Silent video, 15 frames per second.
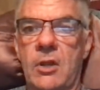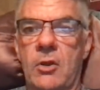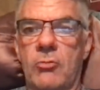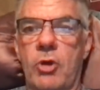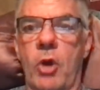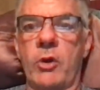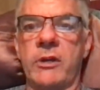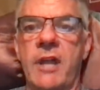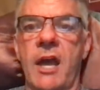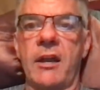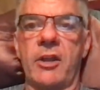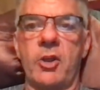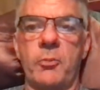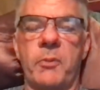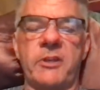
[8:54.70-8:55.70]
Rowan
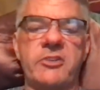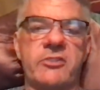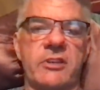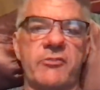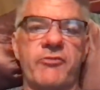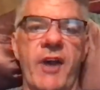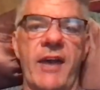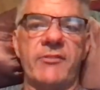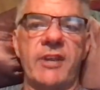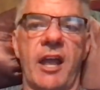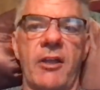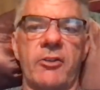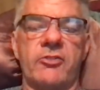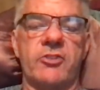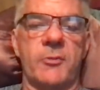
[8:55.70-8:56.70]
Donahue pitches in
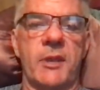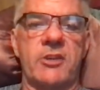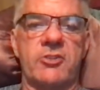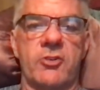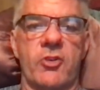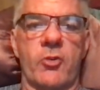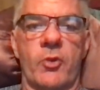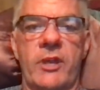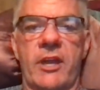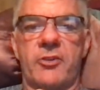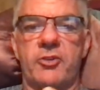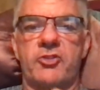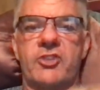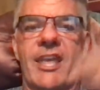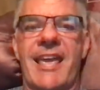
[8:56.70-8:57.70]
$5 to make sure that we
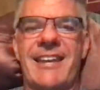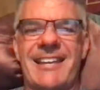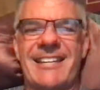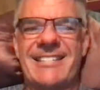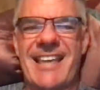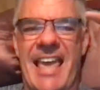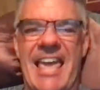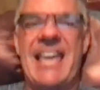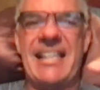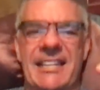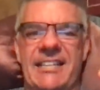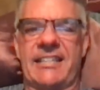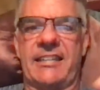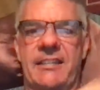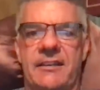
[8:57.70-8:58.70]
understand it's
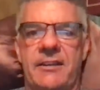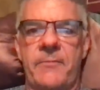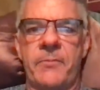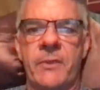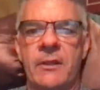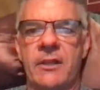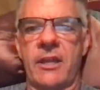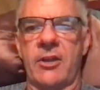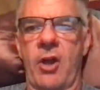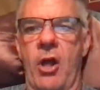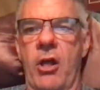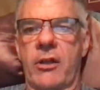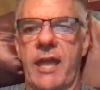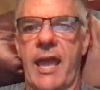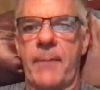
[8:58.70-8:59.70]
Haley in
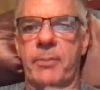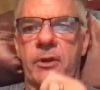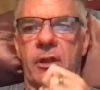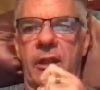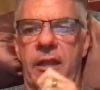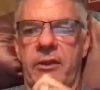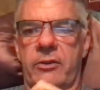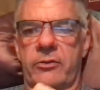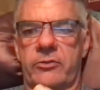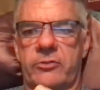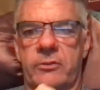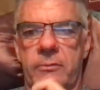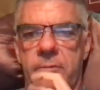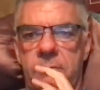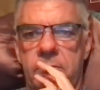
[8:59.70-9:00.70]
all capital letters.